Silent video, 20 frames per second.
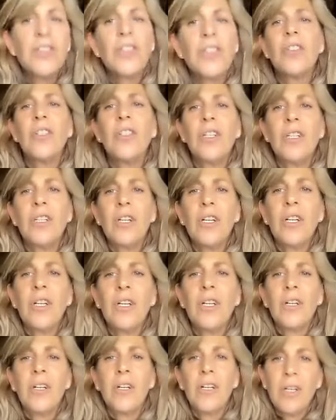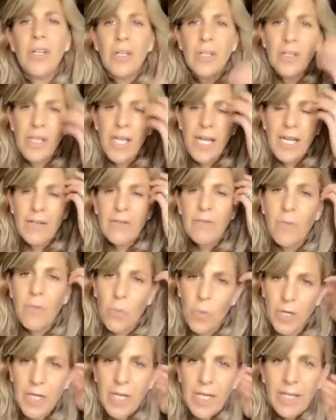to look like
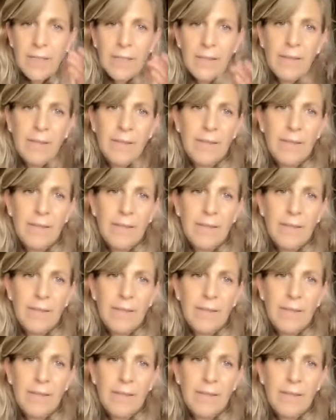40.